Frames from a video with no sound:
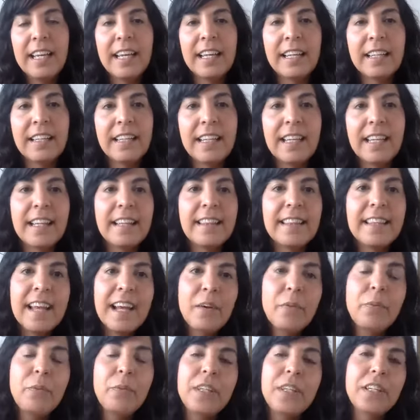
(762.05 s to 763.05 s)
And, and
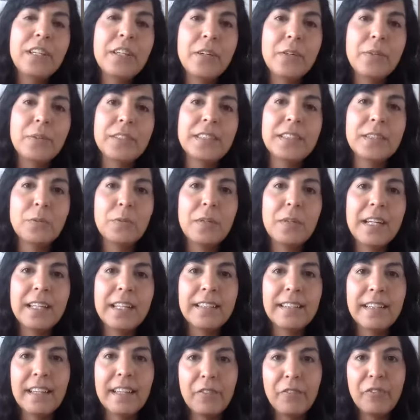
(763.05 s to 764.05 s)
that we know as
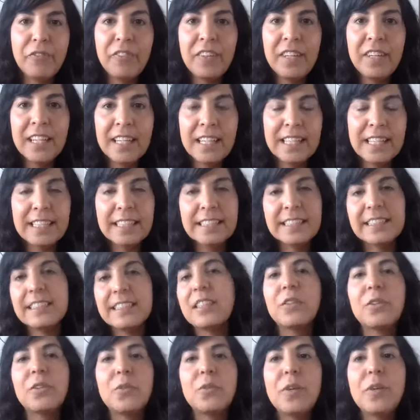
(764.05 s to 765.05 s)
well that feelings
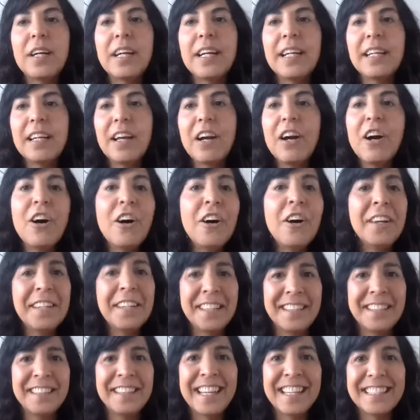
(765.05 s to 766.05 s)
are quite
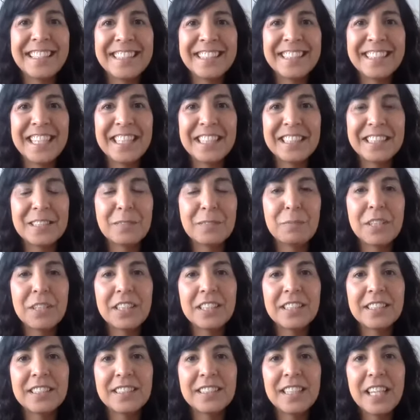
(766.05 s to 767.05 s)
odd in that sense
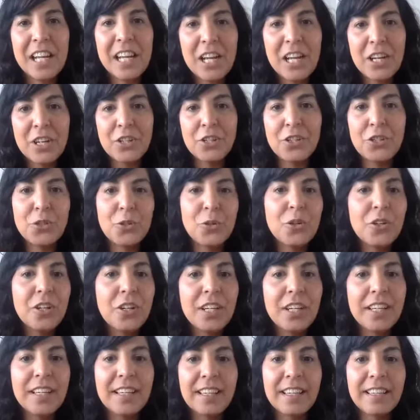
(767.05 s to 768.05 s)
because
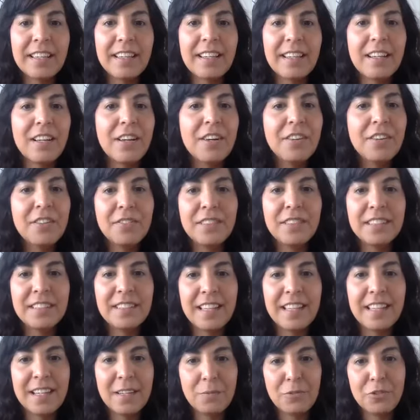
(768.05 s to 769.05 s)
joy can a lot of the
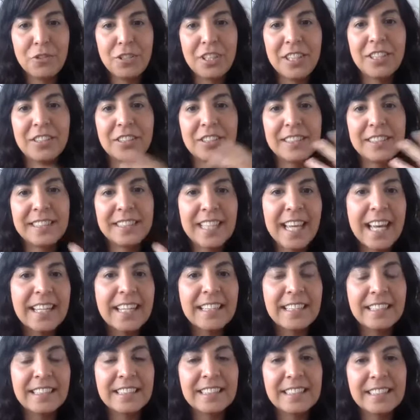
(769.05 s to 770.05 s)
time trigger
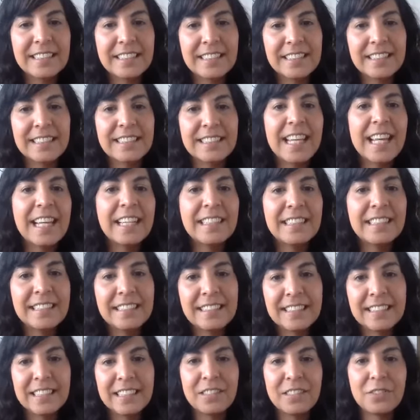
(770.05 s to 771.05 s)
sadness and
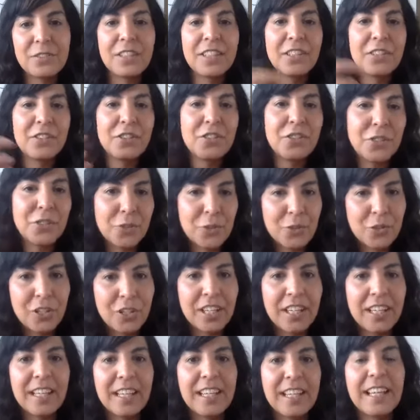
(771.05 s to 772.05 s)
sadness can trigger
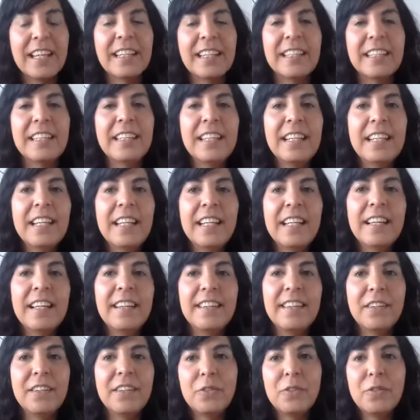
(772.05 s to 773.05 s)
joy and
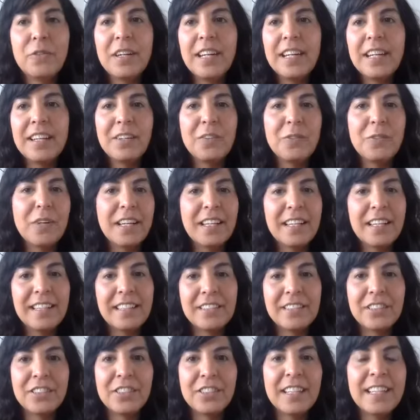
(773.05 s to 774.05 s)
they're quite quite
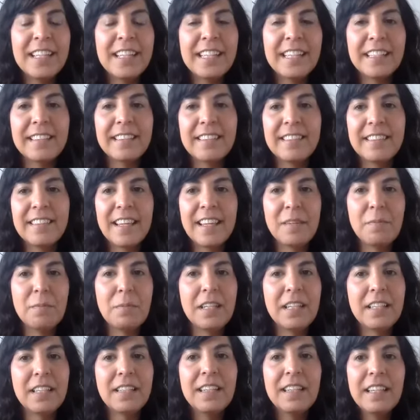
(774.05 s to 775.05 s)
in interlinked. I
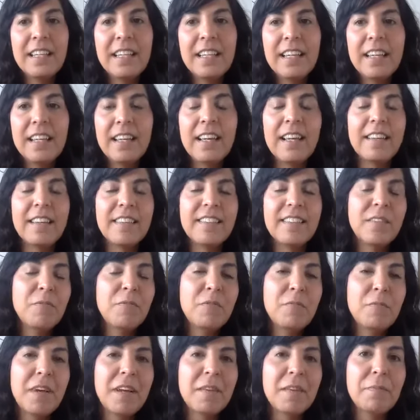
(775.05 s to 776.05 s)
mean, uh, some
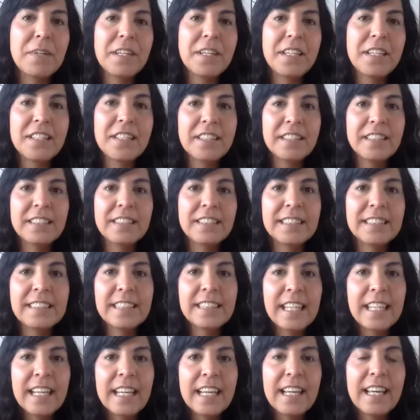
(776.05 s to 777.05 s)
of my
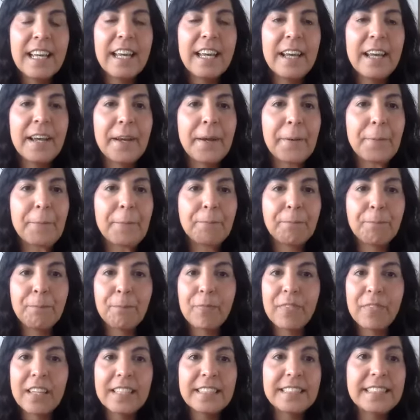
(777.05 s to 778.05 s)
patients um,
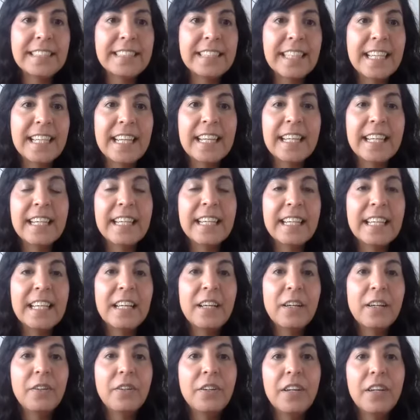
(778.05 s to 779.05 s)
say,
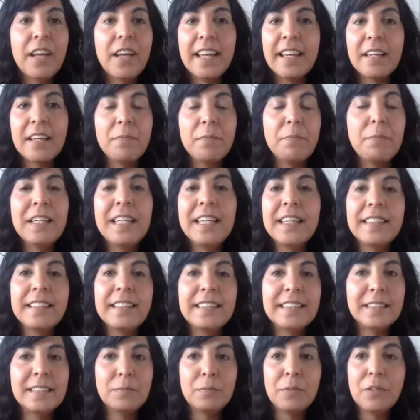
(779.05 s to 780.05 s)
I can be in
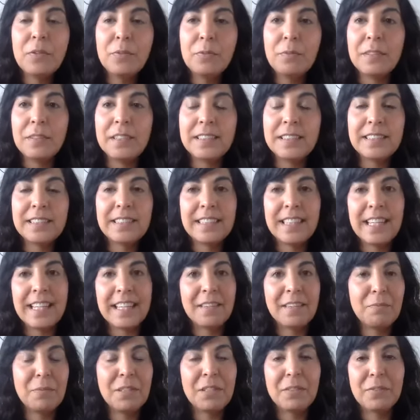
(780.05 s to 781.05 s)
this moment and I
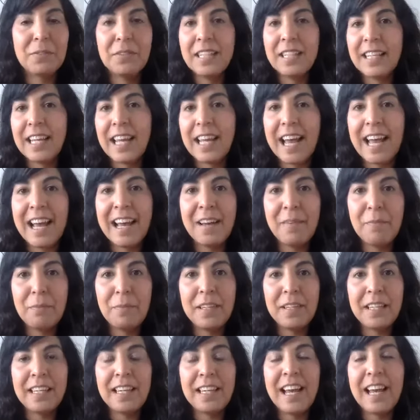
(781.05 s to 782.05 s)
can be really
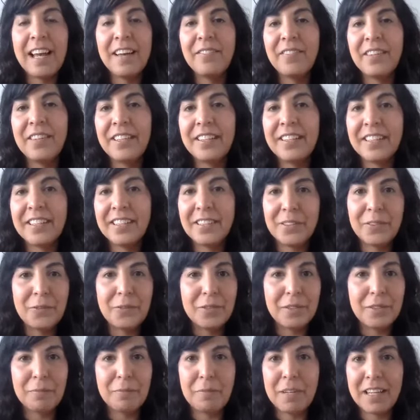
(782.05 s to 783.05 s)
happy having dinner
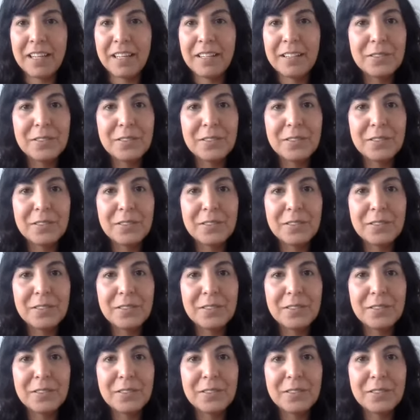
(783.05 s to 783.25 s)
with my